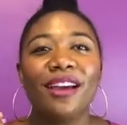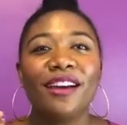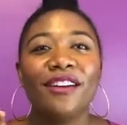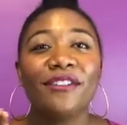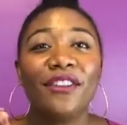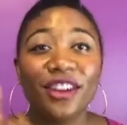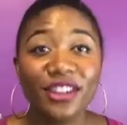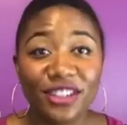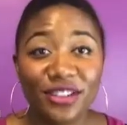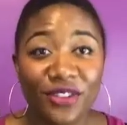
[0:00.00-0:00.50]

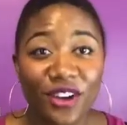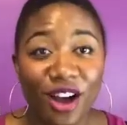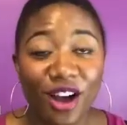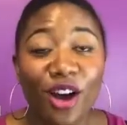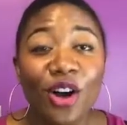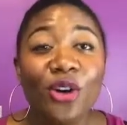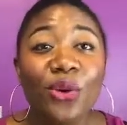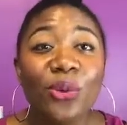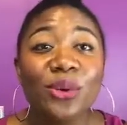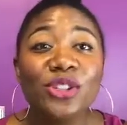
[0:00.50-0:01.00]
First of all,
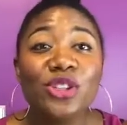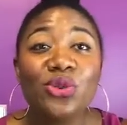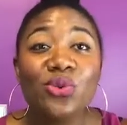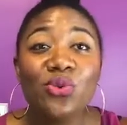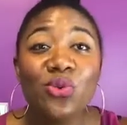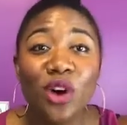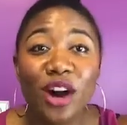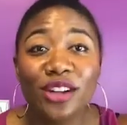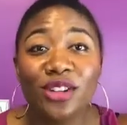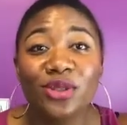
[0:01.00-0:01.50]
what you
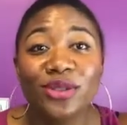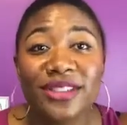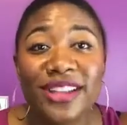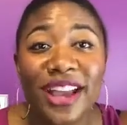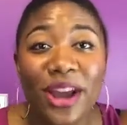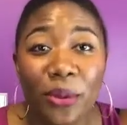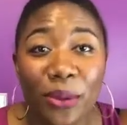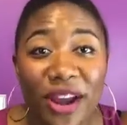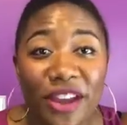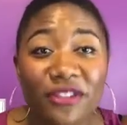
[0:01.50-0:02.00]
want to stay
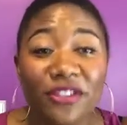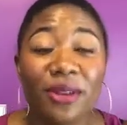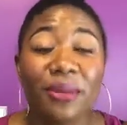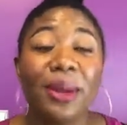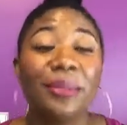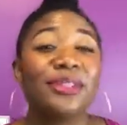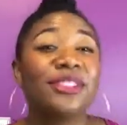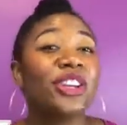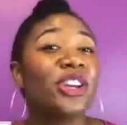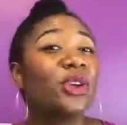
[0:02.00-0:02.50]
away from, I'm
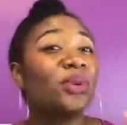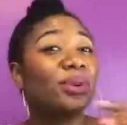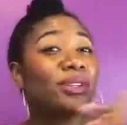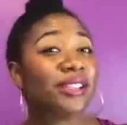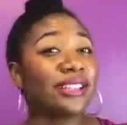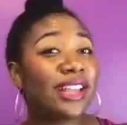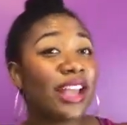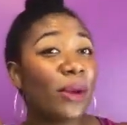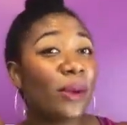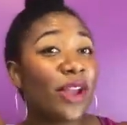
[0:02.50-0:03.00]
going to tell you what to
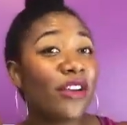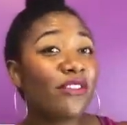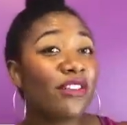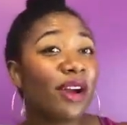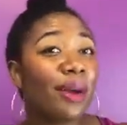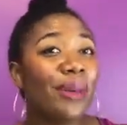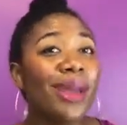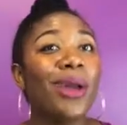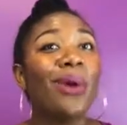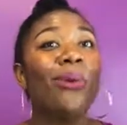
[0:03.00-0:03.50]
stay away
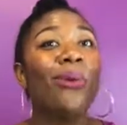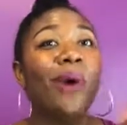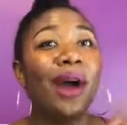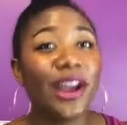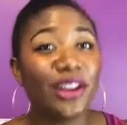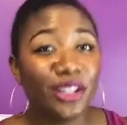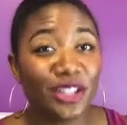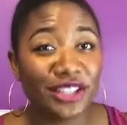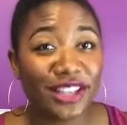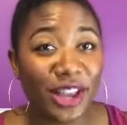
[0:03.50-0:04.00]
from and why you
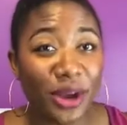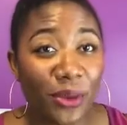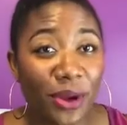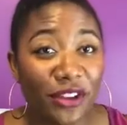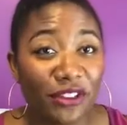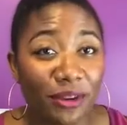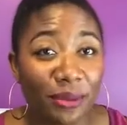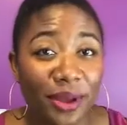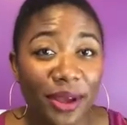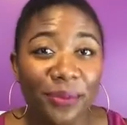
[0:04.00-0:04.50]
should stay away
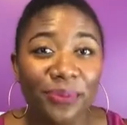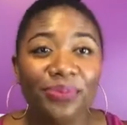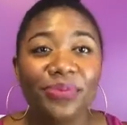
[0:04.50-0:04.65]
from it.